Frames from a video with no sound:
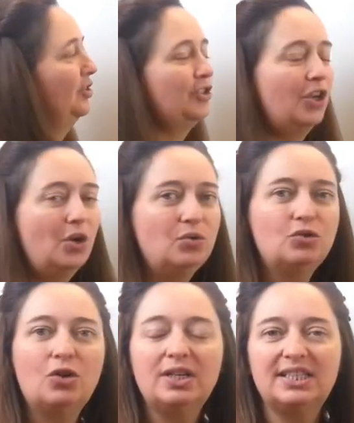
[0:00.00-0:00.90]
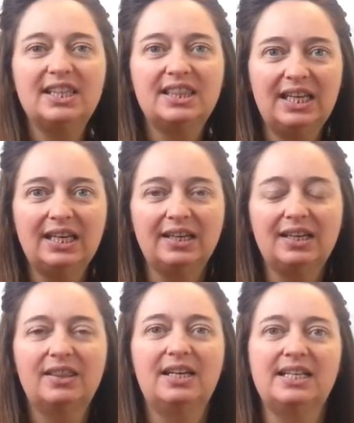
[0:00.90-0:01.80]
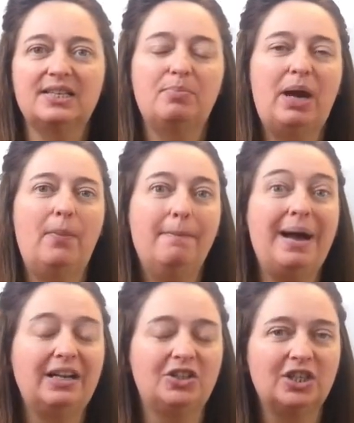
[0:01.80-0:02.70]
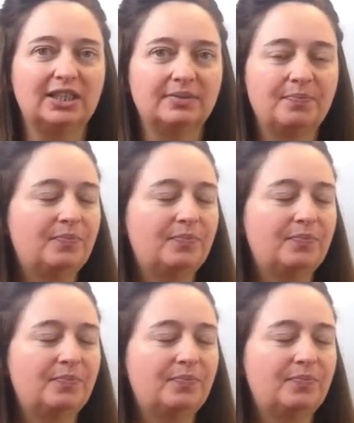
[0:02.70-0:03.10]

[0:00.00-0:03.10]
Don't try to think that it's about matching.